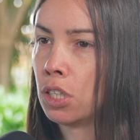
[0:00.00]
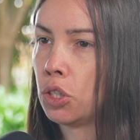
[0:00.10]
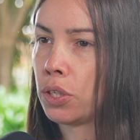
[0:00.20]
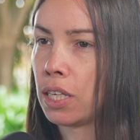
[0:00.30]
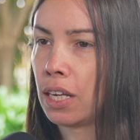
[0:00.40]

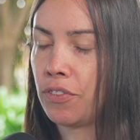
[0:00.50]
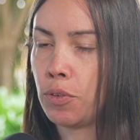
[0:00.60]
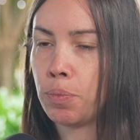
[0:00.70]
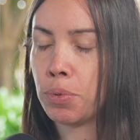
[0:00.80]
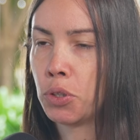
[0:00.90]
If
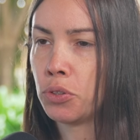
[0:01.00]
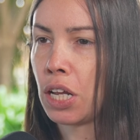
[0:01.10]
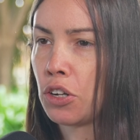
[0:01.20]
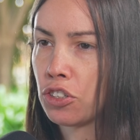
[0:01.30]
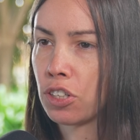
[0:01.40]
you produce
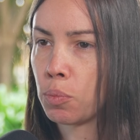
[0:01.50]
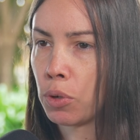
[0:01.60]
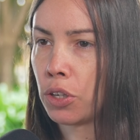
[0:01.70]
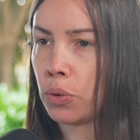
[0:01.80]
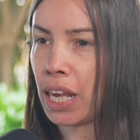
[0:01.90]
energy
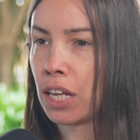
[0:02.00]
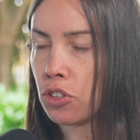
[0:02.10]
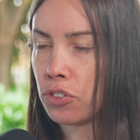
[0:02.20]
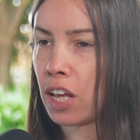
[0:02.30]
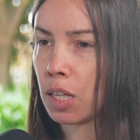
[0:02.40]
somewhere, you can't
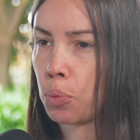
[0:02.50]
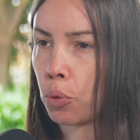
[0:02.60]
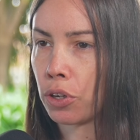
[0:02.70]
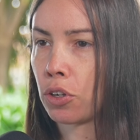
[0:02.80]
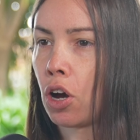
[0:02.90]
just
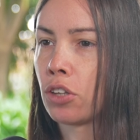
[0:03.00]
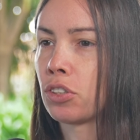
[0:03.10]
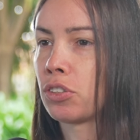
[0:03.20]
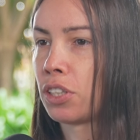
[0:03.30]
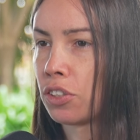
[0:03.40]
teleport it
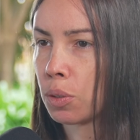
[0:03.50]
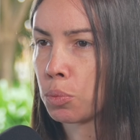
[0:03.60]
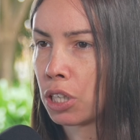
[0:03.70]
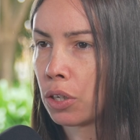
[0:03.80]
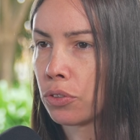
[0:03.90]
costlessly to
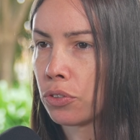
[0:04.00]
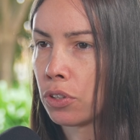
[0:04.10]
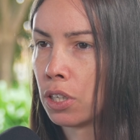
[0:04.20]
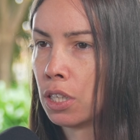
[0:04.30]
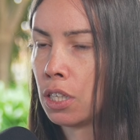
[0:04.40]
somewhere else.